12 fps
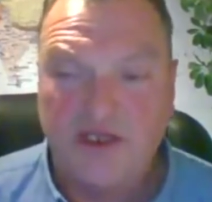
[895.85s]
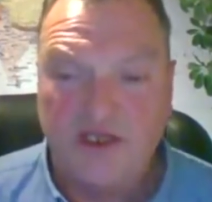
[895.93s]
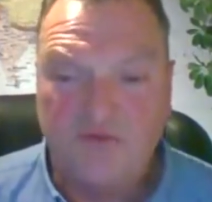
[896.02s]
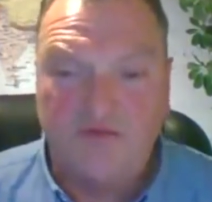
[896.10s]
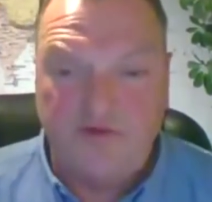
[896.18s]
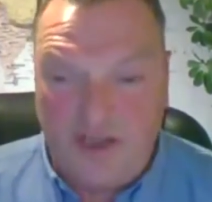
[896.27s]

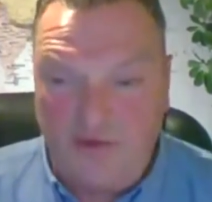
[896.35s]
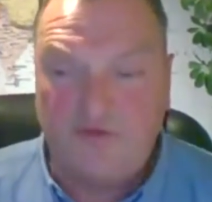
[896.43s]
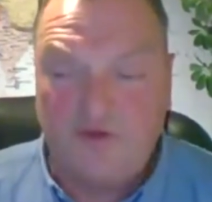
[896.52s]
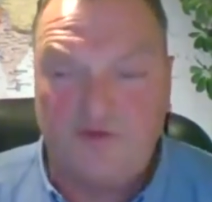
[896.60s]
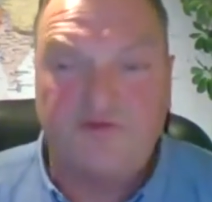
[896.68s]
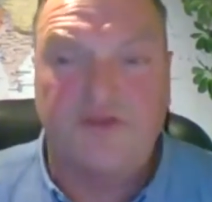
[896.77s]
If you have
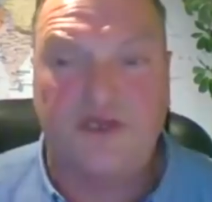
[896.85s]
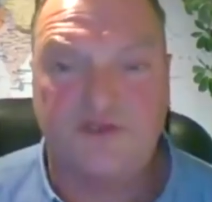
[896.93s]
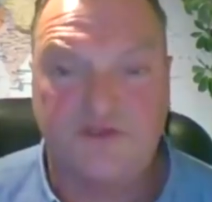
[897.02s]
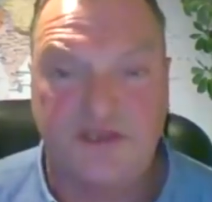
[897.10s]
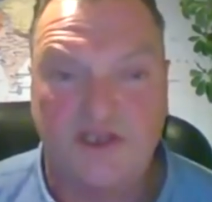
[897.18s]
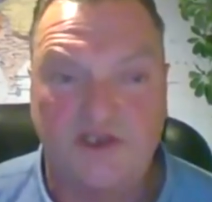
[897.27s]
got to that
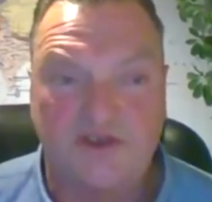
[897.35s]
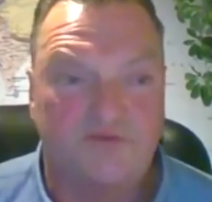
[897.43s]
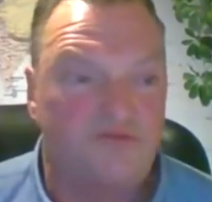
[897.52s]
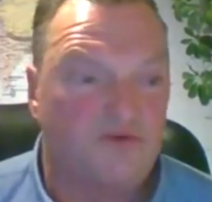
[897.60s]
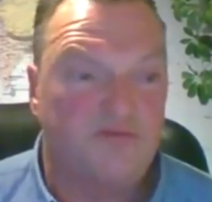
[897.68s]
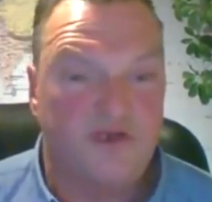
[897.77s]
stage, you
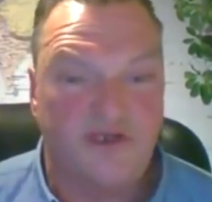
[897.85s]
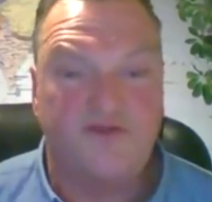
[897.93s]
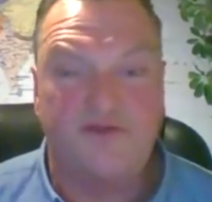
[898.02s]
probably need